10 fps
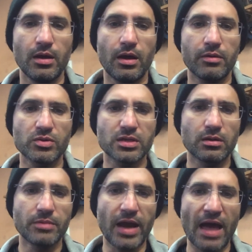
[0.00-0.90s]
It was a
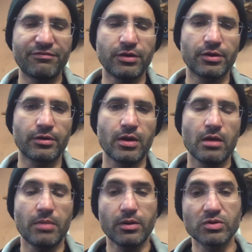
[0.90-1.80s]
little bit heavier,
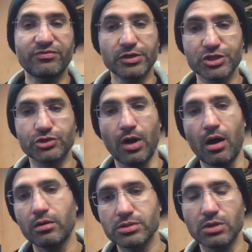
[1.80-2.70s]
but it was very
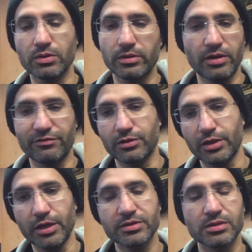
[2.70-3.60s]
strong, so it never
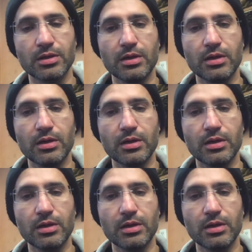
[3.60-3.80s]
leaked.